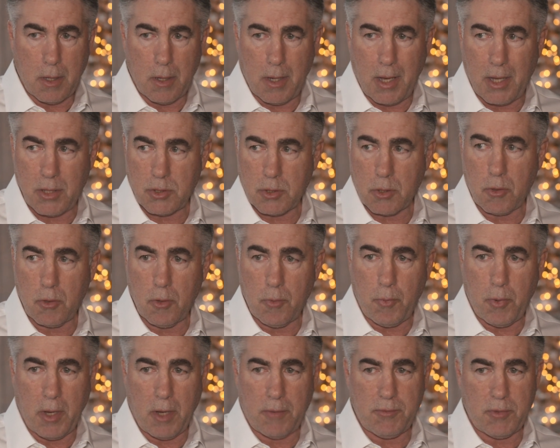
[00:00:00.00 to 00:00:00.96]
as a
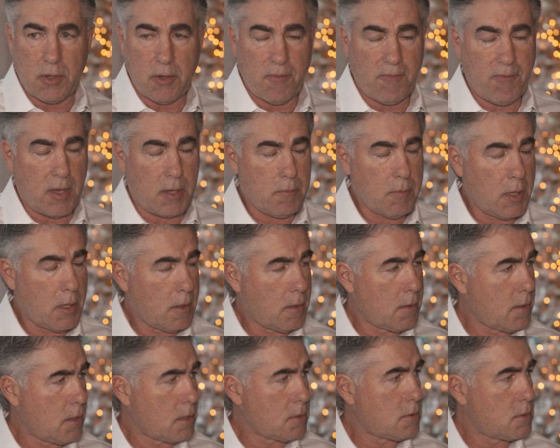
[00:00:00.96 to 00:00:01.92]
group, we have to defend better.
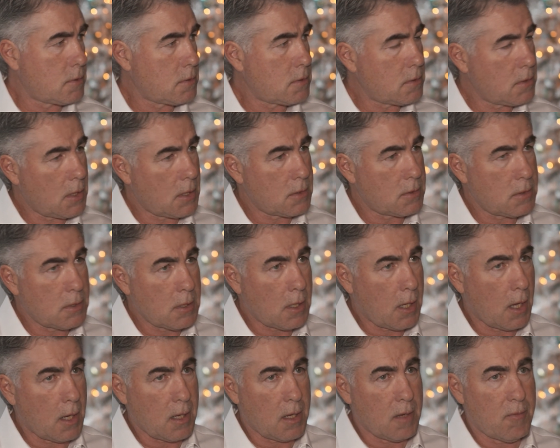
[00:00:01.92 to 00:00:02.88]
That's you
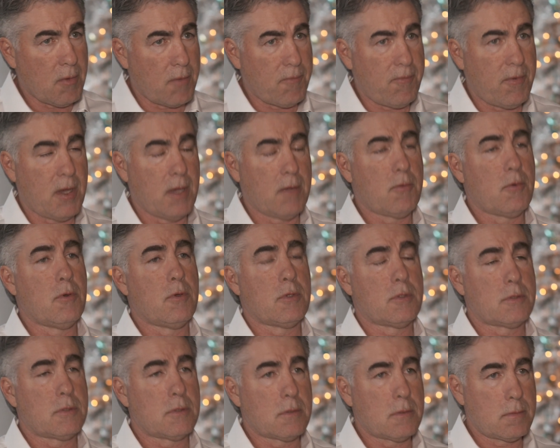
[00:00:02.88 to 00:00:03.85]
can't give up four
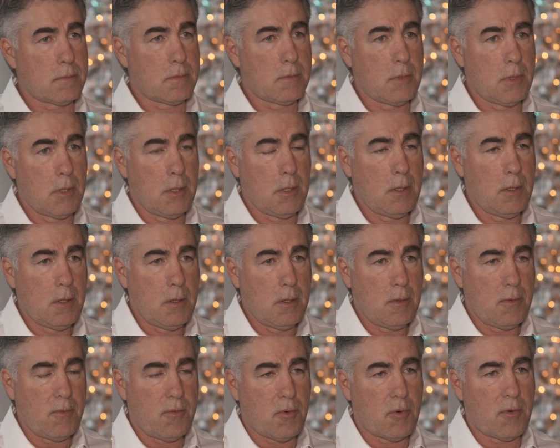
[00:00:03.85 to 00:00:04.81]

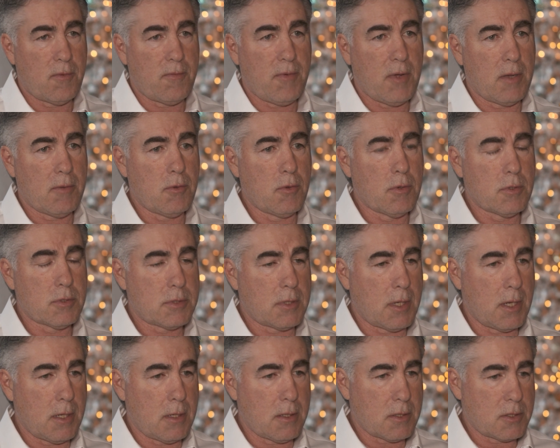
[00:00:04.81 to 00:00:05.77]
and five goals a
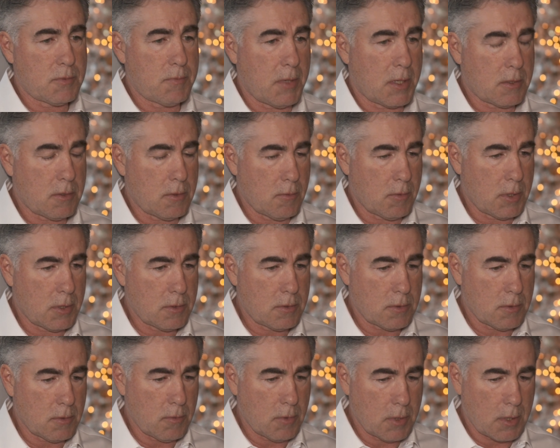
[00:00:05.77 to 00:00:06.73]
night and expect to win.
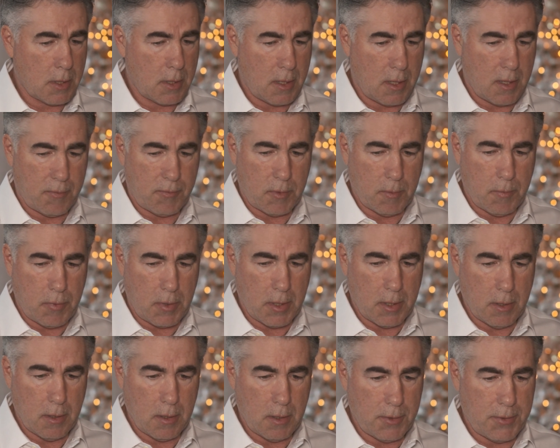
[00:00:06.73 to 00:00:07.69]
So we're going to have to
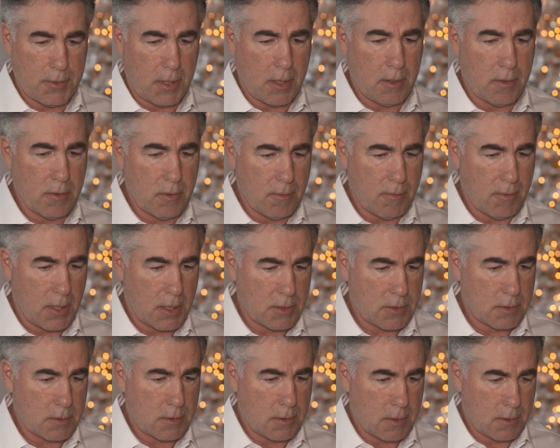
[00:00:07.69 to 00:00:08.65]
play a little tighter to the
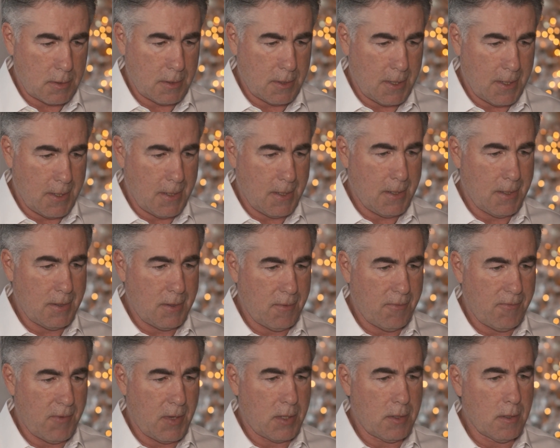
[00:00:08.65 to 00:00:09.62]
best and
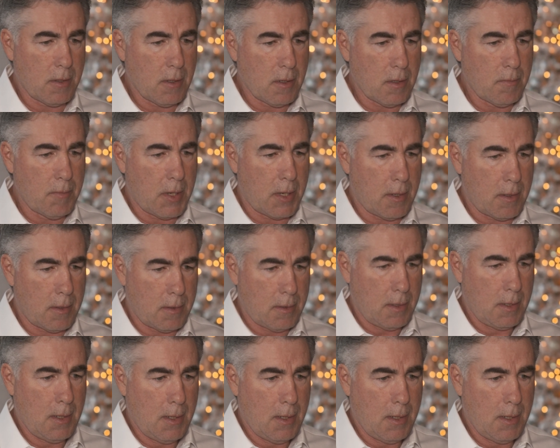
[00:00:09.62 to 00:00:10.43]
defend a little better.